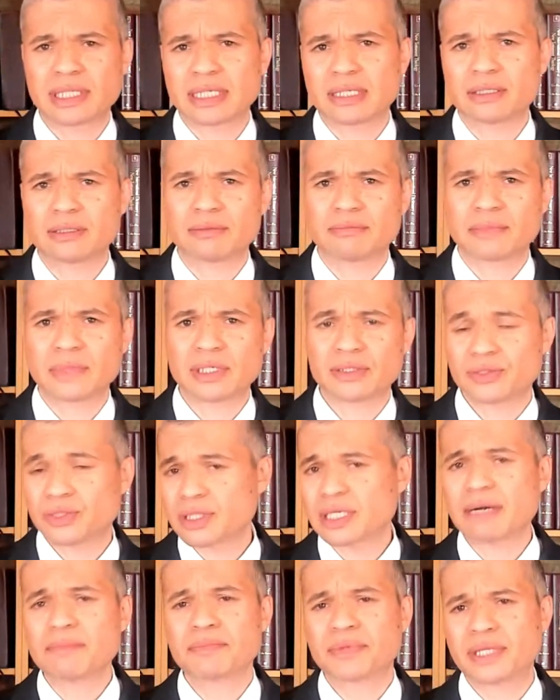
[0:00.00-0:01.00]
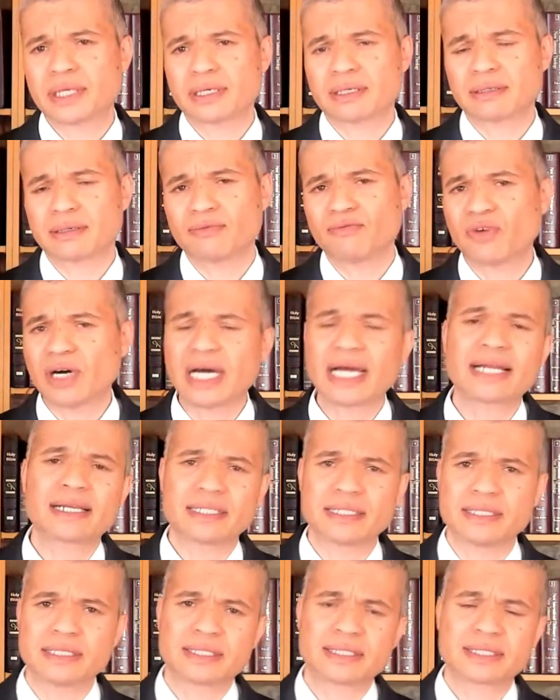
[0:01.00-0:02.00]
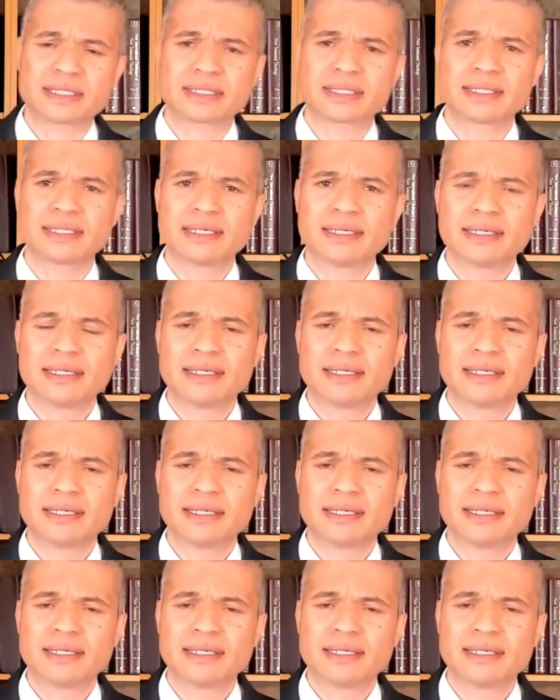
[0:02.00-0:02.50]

know something of violence.